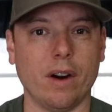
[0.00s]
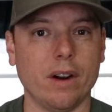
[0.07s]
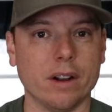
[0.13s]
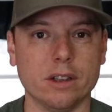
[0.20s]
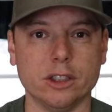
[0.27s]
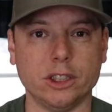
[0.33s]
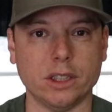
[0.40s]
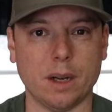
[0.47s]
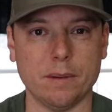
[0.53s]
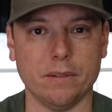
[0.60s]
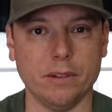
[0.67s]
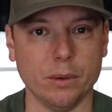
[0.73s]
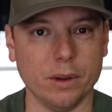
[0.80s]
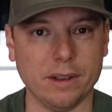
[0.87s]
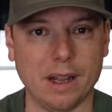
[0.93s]
very good job
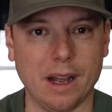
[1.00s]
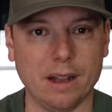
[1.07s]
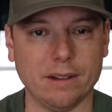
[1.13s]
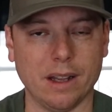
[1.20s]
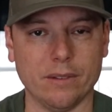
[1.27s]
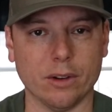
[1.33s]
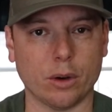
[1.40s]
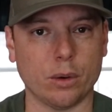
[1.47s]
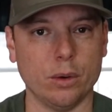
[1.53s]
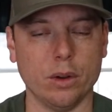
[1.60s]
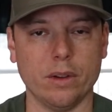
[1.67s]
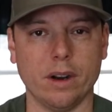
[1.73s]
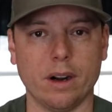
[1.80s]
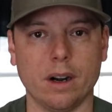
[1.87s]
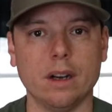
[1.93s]
of doing that. They have a
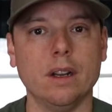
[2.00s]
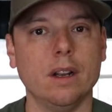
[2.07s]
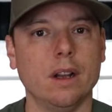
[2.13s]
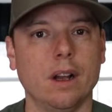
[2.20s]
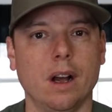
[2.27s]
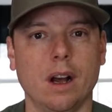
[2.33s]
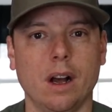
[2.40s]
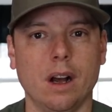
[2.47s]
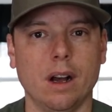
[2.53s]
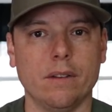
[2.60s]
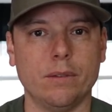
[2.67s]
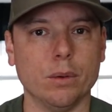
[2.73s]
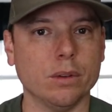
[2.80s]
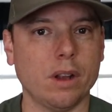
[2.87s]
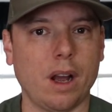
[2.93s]
crew there, uh,
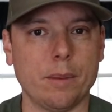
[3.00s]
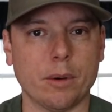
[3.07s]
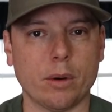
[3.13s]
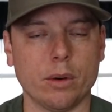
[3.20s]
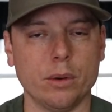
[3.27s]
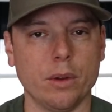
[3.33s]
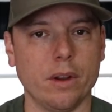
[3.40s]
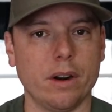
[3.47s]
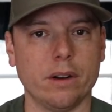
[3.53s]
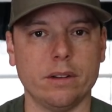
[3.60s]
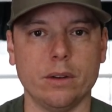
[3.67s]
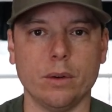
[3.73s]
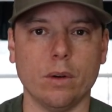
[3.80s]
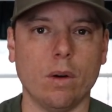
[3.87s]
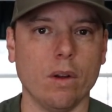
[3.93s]
full-time crew there
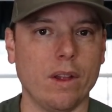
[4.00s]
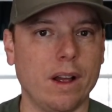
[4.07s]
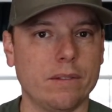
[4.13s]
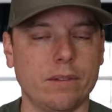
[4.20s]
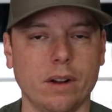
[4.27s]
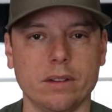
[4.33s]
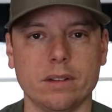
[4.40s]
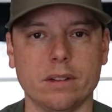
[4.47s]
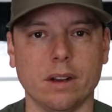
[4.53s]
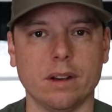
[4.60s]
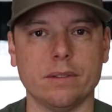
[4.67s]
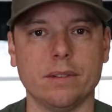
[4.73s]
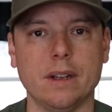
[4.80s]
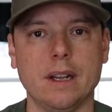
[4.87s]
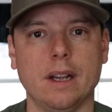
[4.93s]
doing all that fun
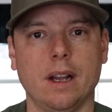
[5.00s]
stuff.